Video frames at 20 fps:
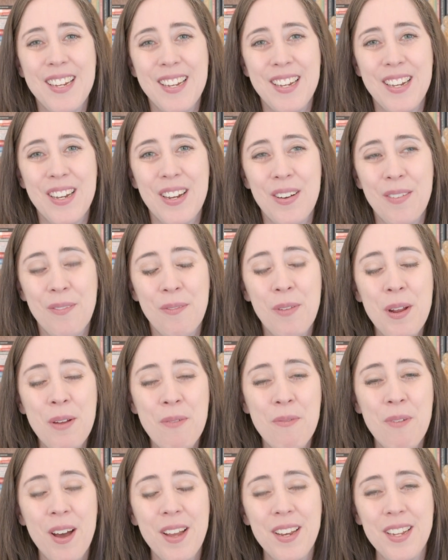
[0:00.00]
We
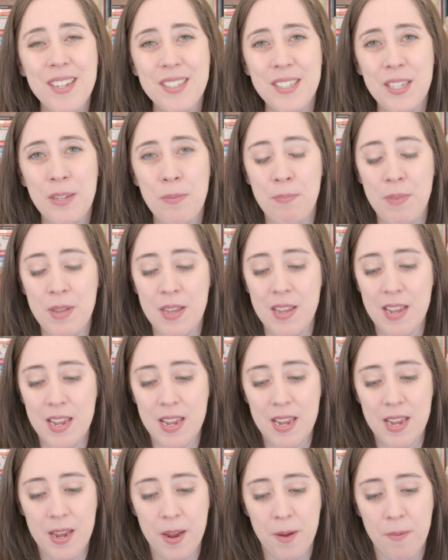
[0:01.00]
want it to
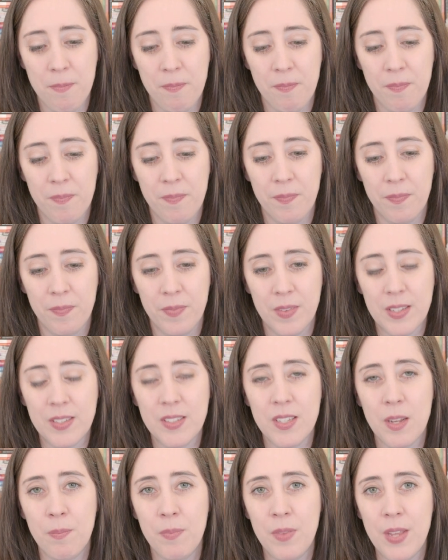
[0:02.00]
be
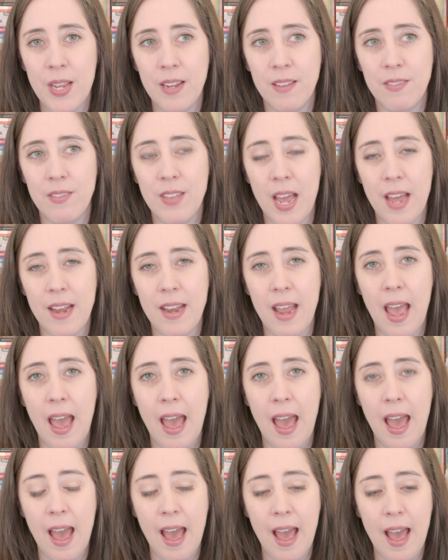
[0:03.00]
something that
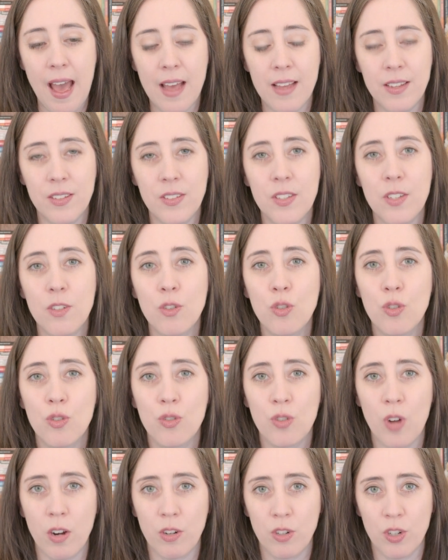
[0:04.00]
has
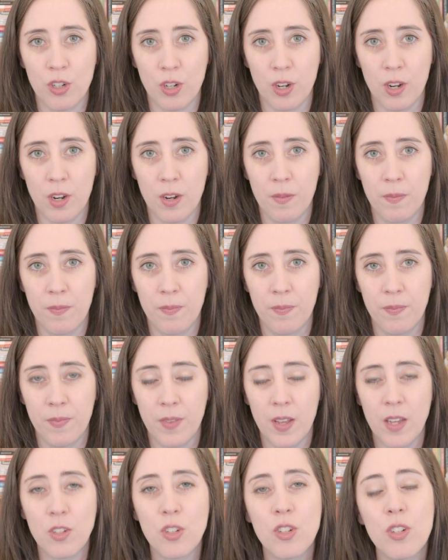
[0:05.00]
structure,
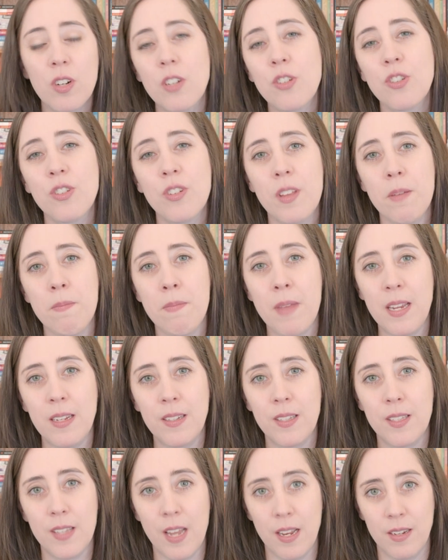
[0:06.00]
a structure that makes
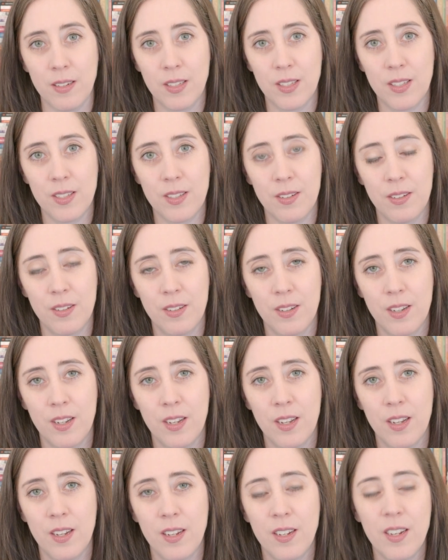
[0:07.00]
sense,
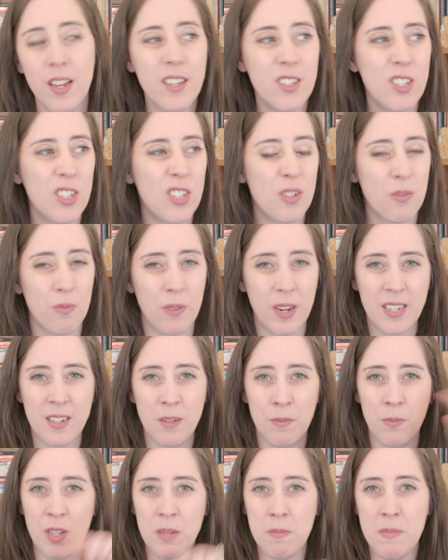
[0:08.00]
not just
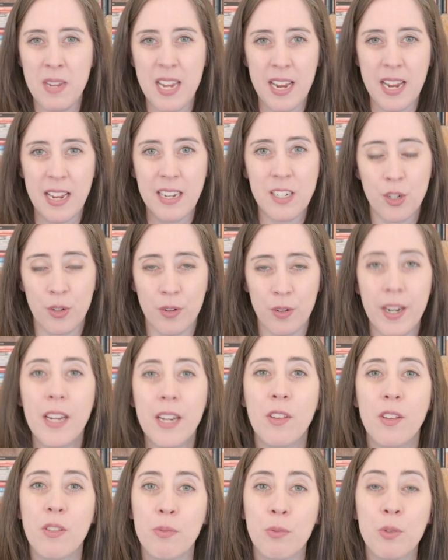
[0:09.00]
randomly meandering
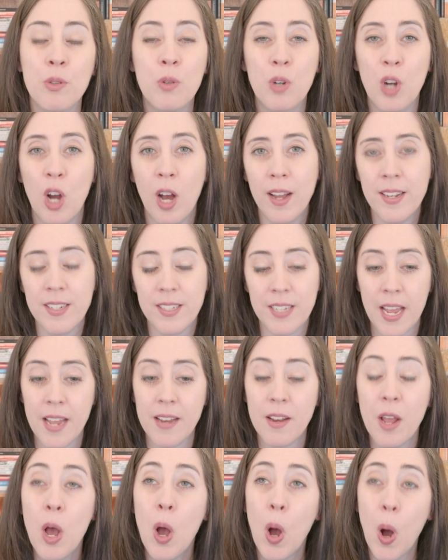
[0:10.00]
through content,
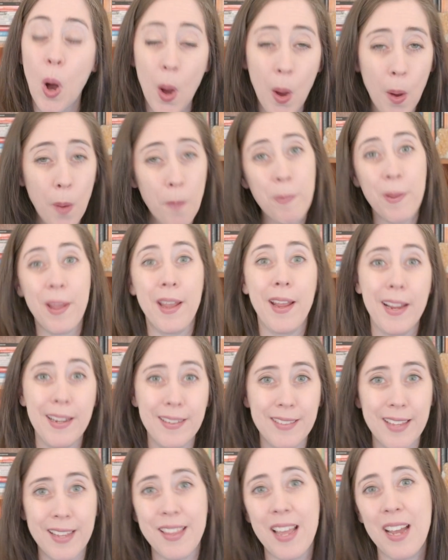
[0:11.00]
hoping
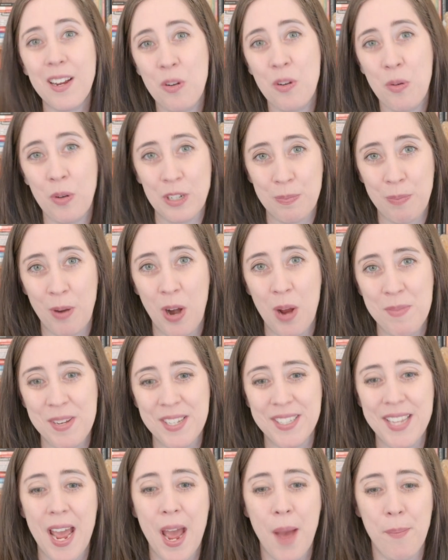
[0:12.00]
that that course
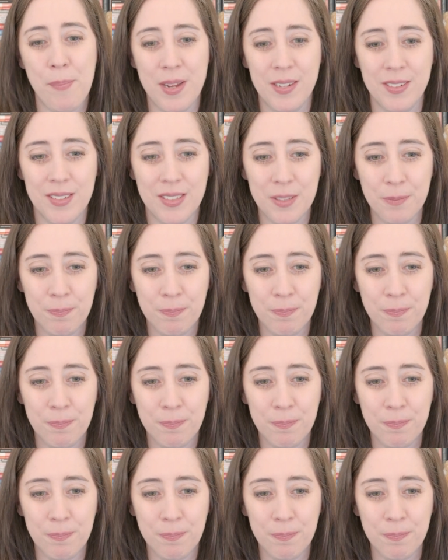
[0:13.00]
promise happens.